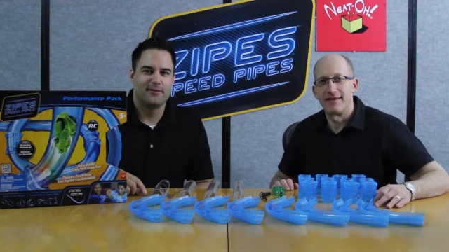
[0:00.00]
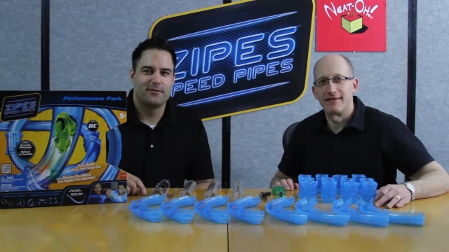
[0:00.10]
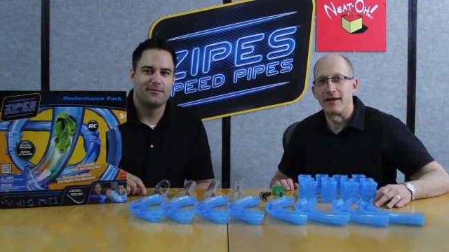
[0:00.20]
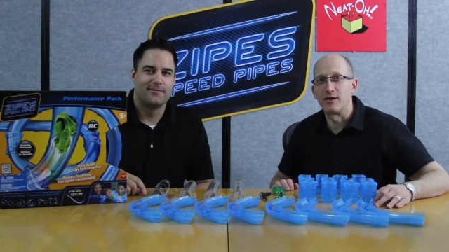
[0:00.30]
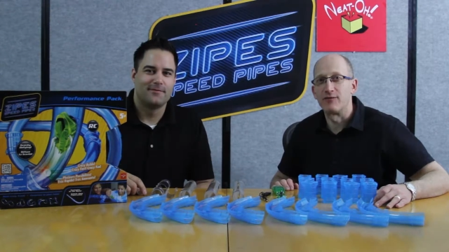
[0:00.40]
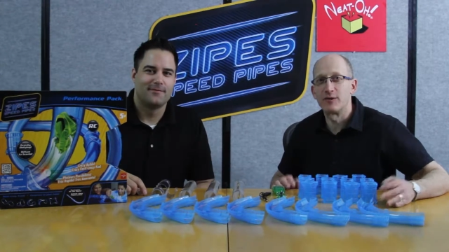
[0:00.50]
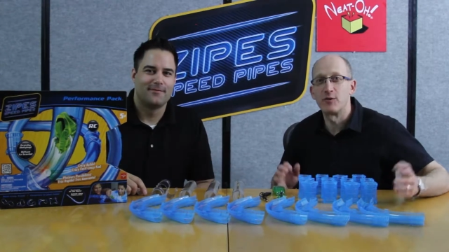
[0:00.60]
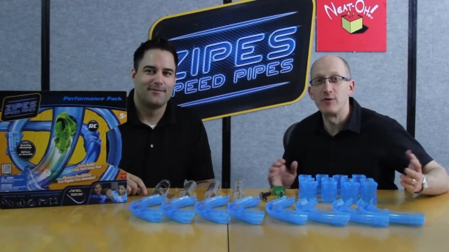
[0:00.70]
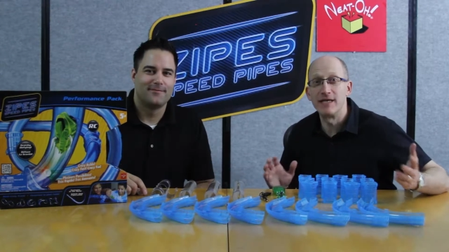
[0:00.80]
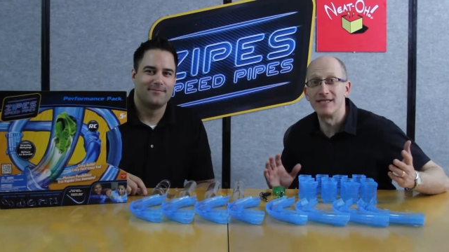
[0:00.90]
Speaker 1: Thank you for
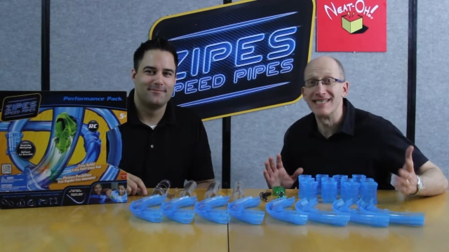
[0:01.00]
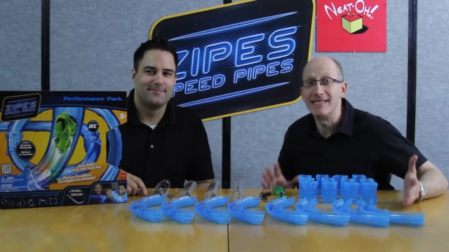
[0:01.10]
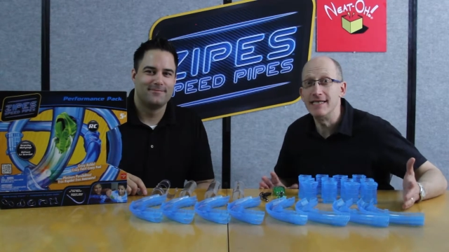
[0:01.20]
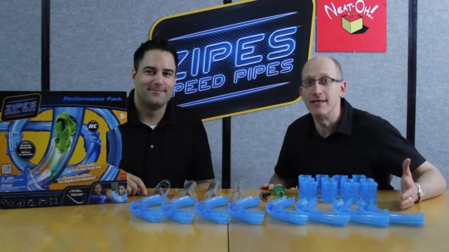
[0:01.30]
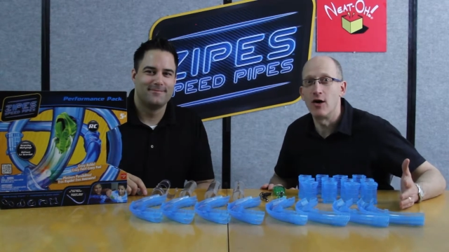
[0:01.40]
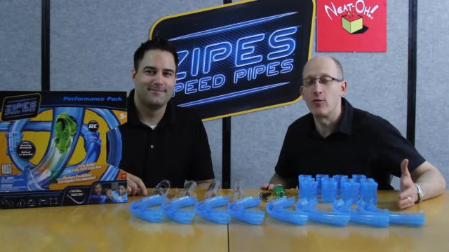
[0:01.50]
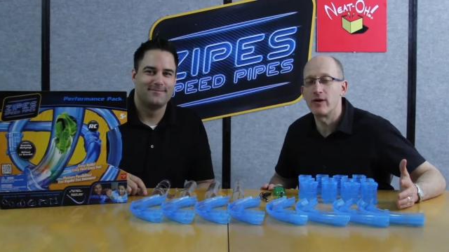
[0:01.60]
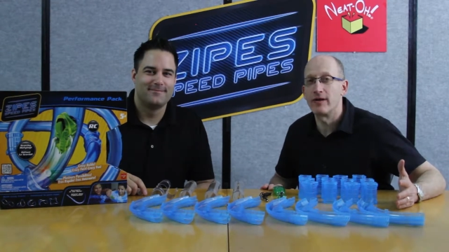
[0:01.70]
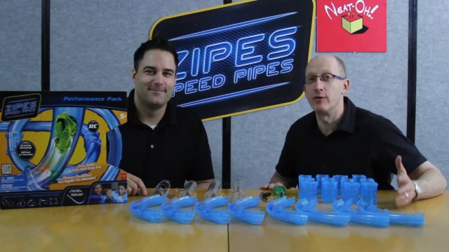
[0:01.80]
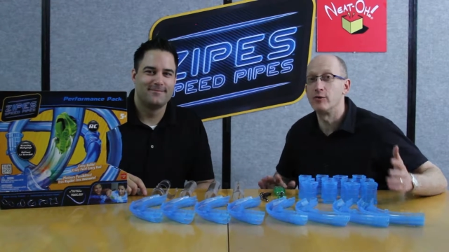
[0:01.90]
tuning into Neat-Oh!
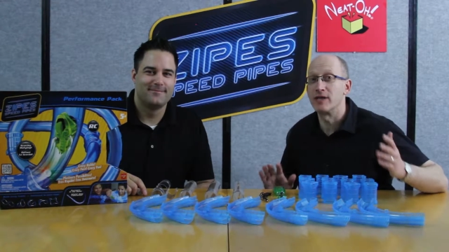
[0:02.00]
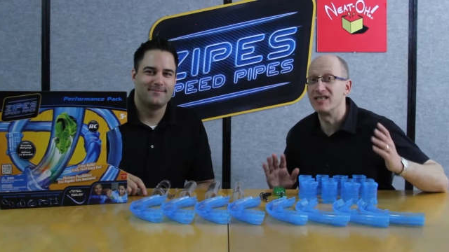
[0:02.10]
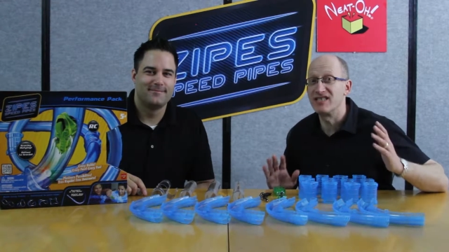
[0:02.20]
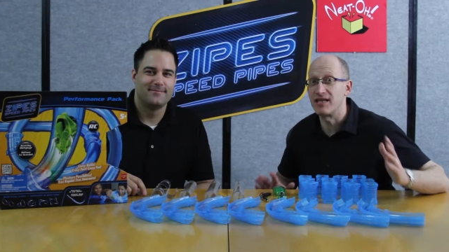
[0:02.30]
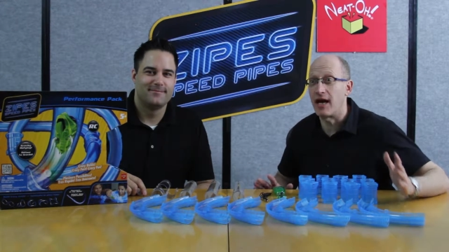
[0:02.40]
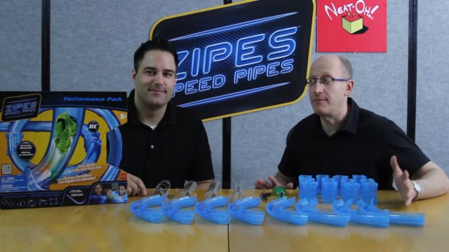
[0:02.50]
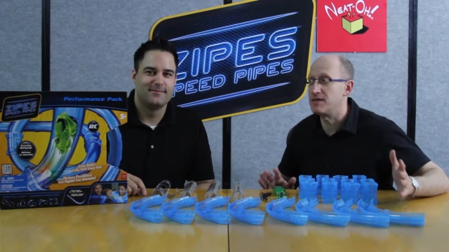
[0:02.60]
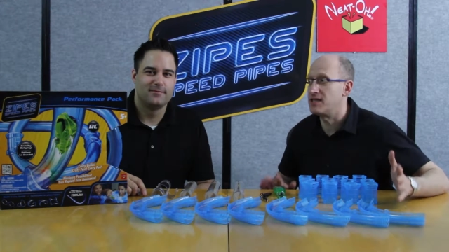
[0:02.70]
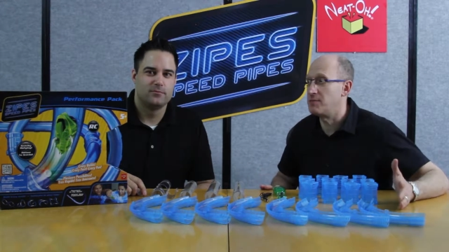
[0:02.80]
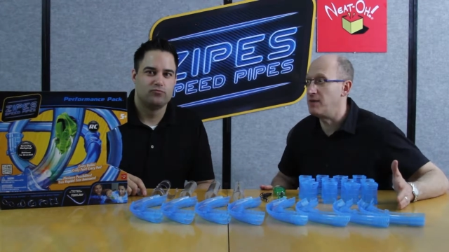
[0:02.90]
We're introducing Zipes
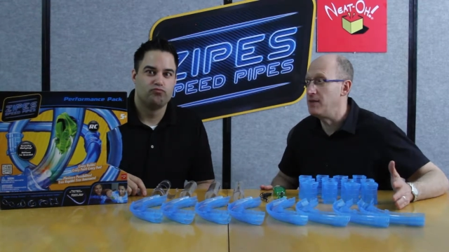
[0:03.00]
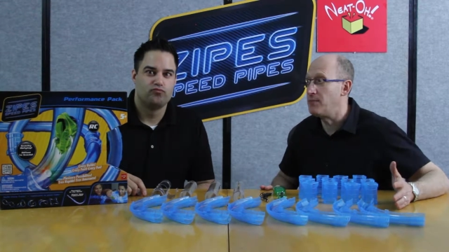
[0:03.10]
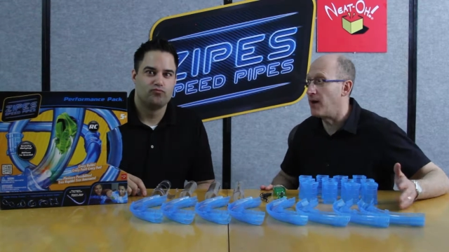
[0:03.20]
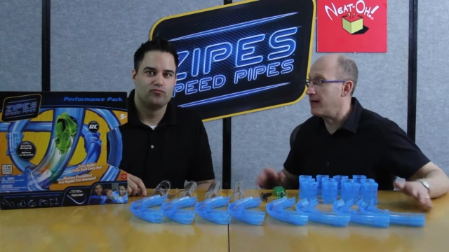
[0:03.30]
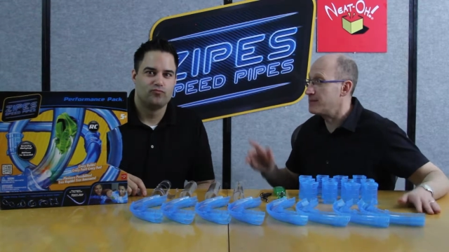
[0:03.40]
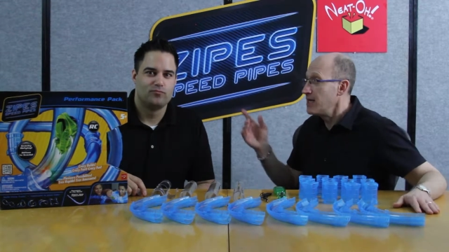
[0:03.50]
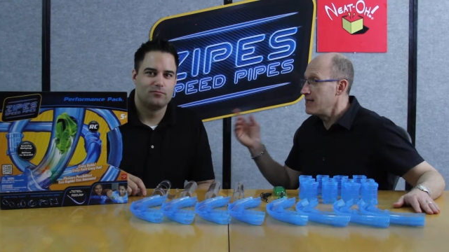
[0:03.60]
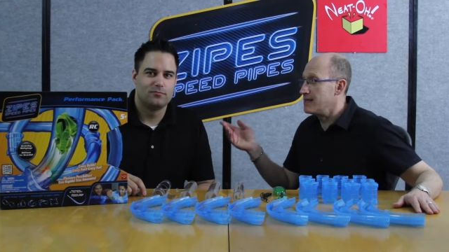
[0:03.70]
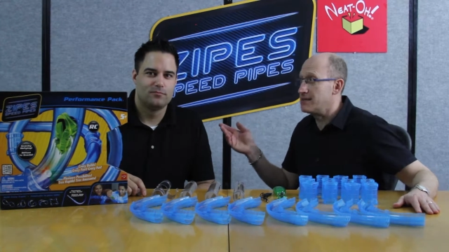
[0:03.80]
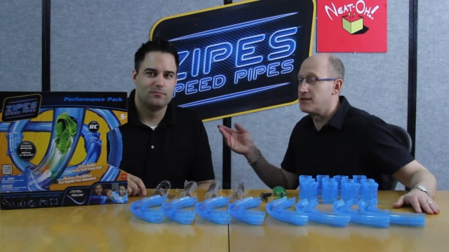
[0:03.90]
speed pipes.
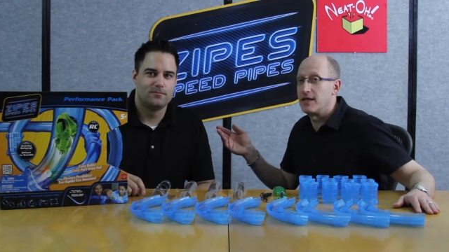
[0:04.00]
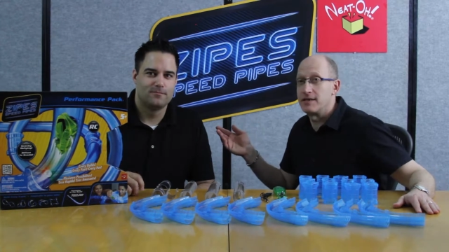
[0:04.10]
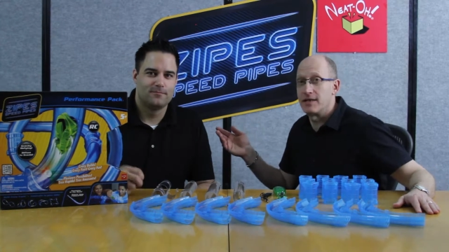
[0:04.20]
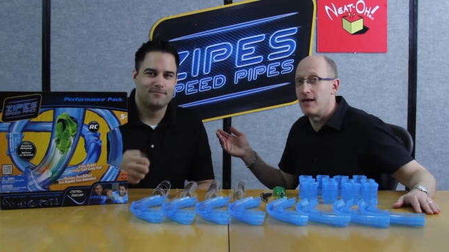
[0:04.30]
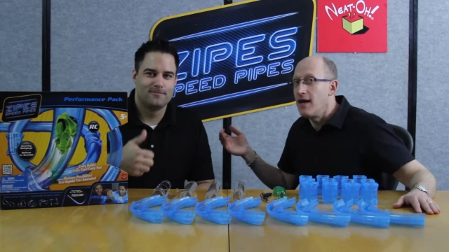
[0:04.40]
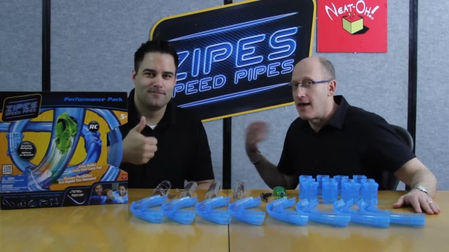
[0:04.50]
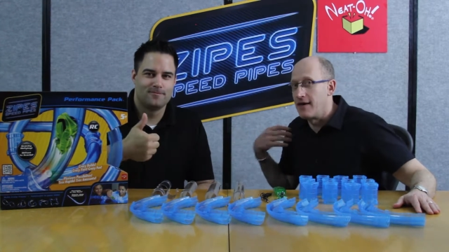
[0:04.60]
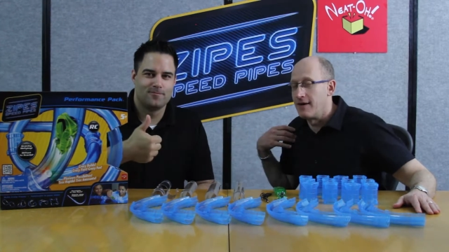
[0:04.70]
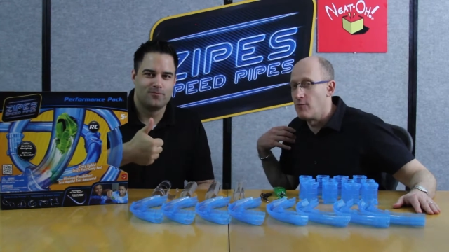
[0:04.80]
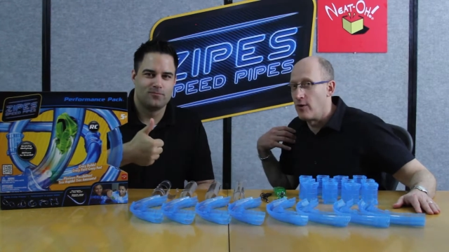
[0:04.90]
This is Jason
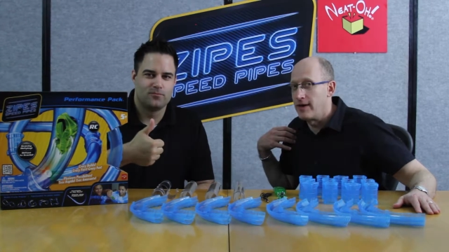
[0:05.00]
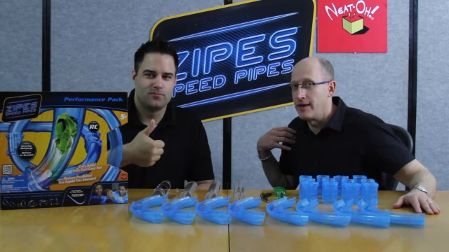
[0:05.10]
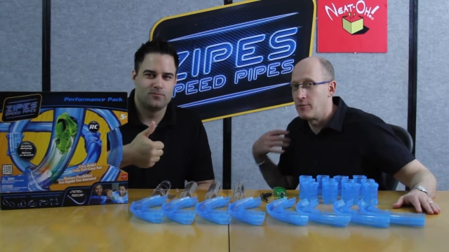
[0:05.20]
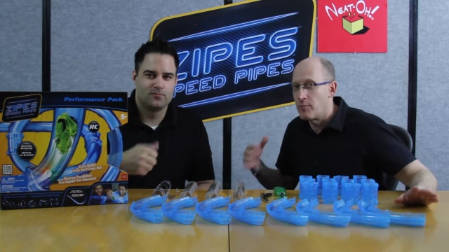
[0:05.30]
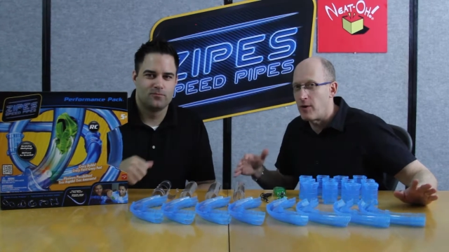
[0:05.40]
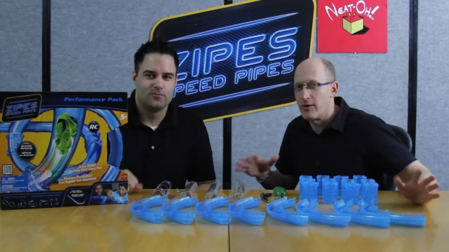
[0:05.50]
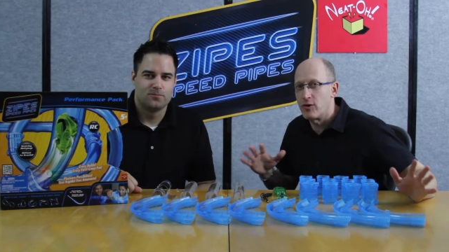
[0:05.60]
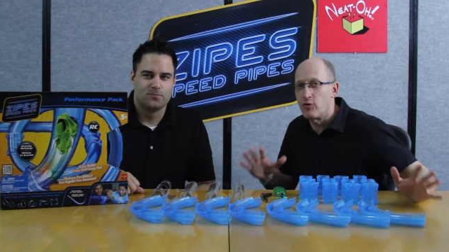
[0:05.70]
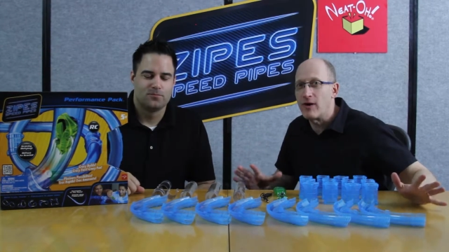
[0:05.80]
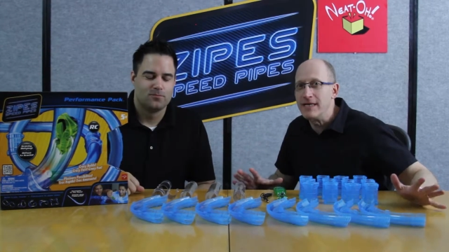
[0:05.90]
and I'm Wayne, and we're part of the
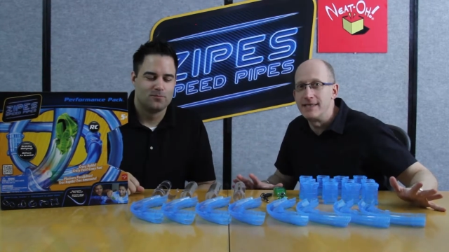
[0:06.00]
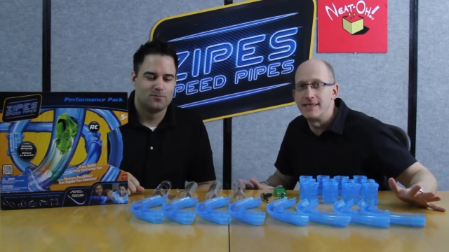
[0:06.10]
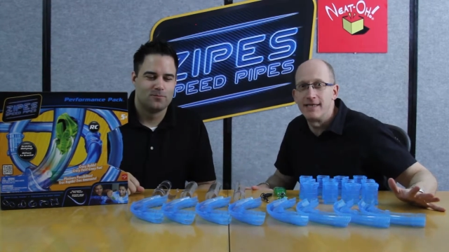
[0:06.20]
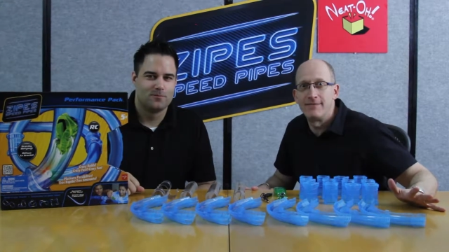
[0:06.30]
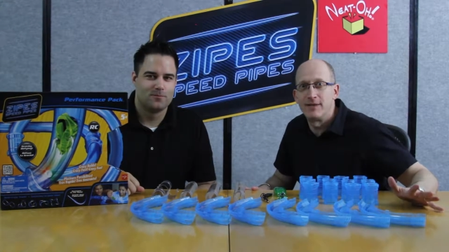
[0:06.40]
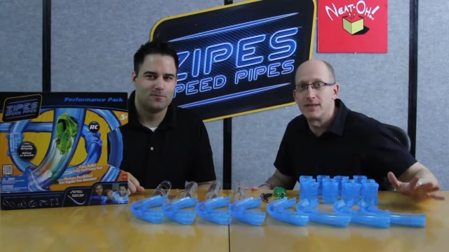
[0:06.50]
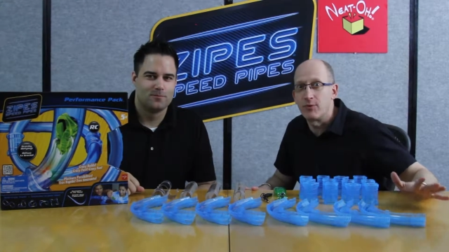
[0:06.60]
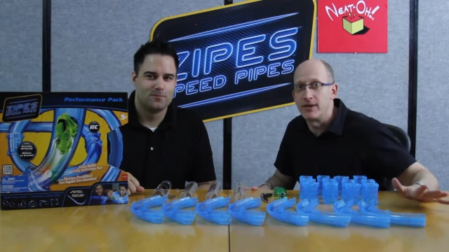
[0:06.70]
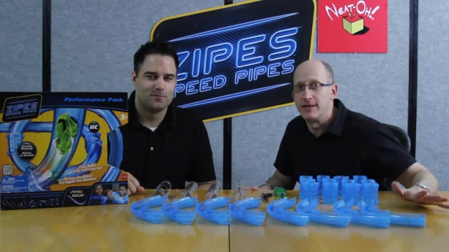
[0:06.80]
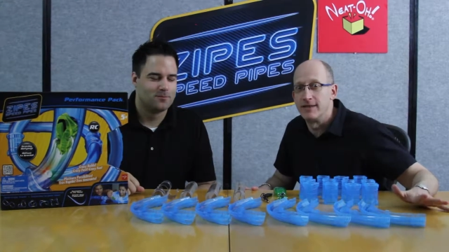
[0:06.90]
crazy team that's
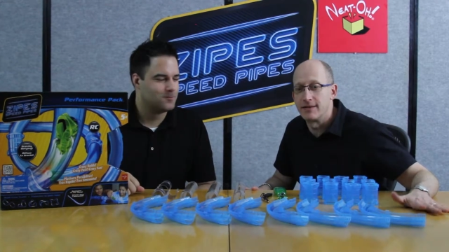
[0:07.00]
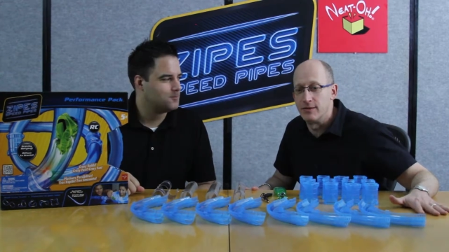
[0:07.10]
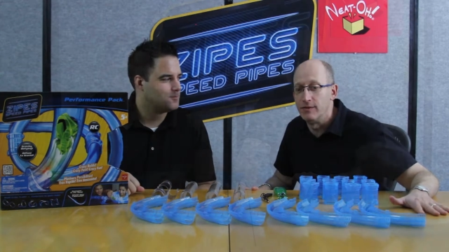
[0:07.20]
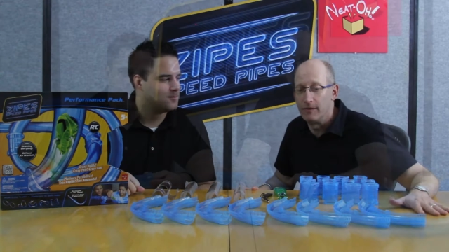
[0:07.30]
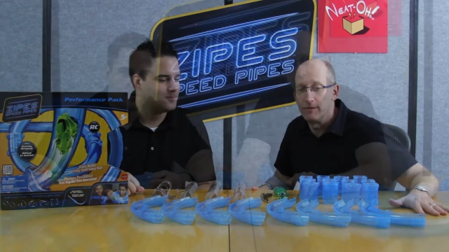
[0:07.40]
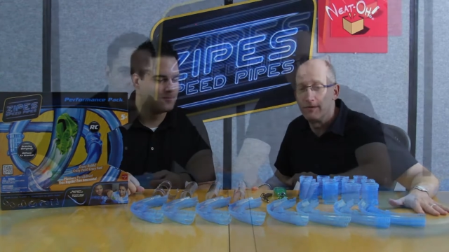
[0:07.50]
bringing this to you.